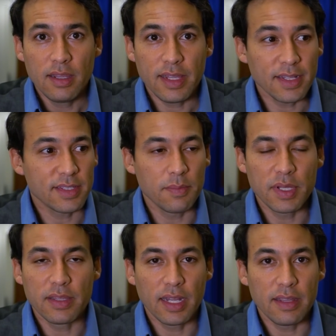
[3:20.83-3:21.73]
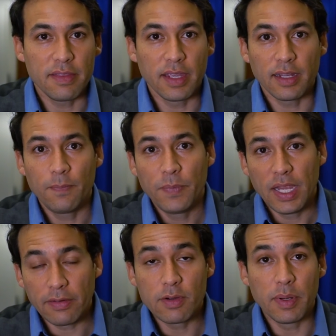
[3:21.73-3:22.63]
That's something that I think
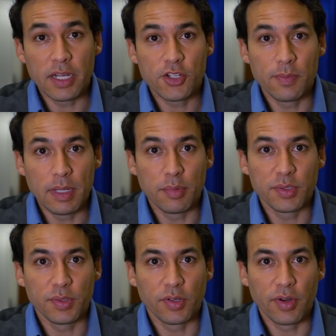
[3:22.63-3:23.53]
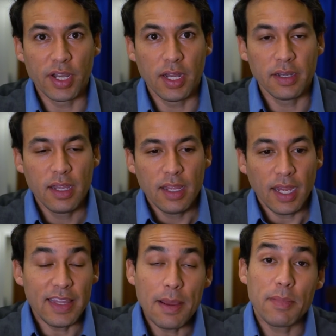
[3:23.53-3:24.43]
everybody should be able to agree on,
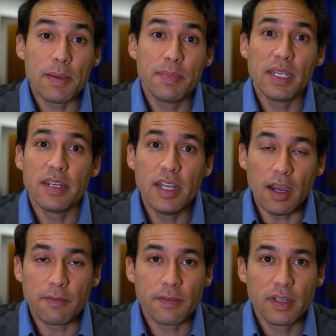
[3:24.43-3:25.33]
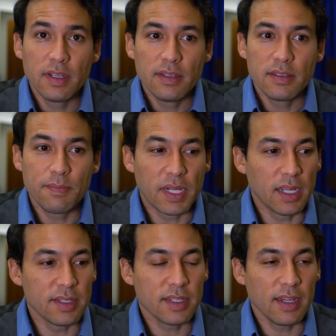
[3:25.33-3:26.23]
and that might be enough,
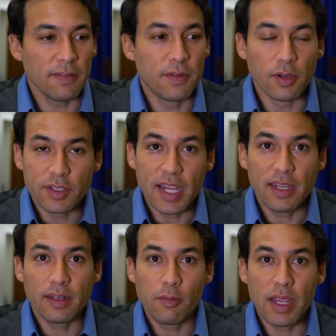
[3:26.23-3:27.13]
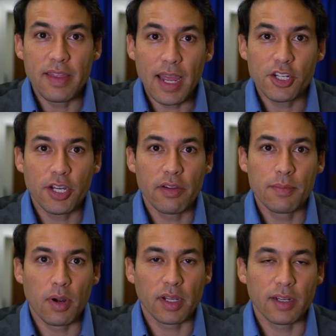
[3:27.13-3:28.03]
because if you're taking away that share of the
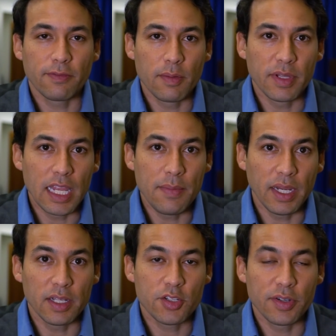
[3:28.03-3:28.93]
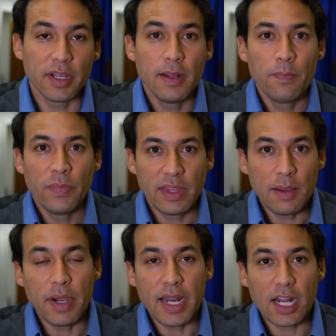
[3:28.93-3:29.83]
market from the gaming industry,
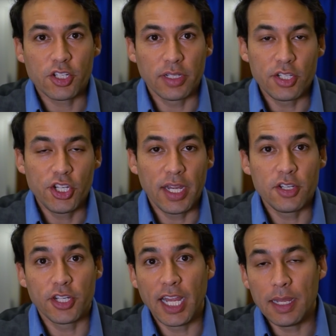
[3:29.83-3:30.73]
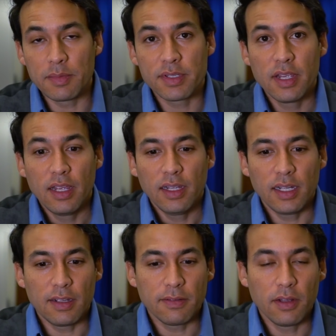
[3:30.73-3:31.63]
they might actually change games
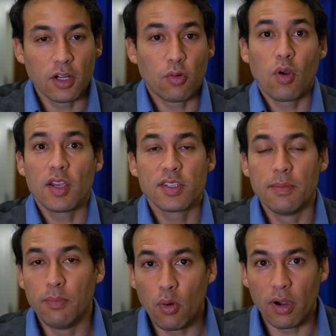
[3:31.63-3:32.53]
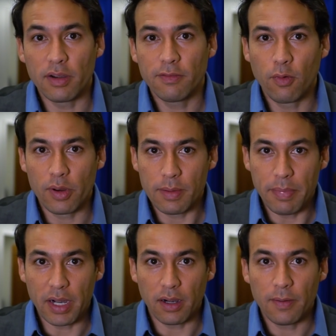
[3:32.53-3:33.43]
across the board for the
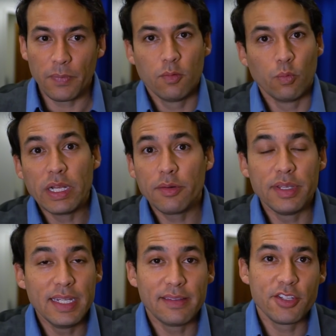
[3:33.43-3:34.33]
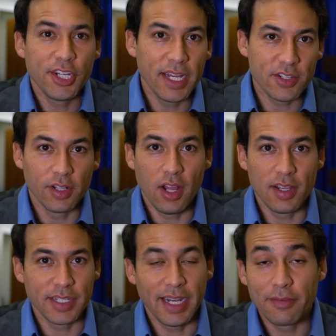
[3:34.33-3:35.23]
better. We don't need to change the
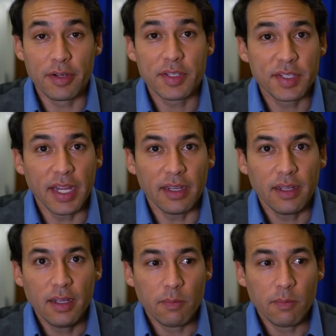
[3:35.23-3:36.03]
laws in every state.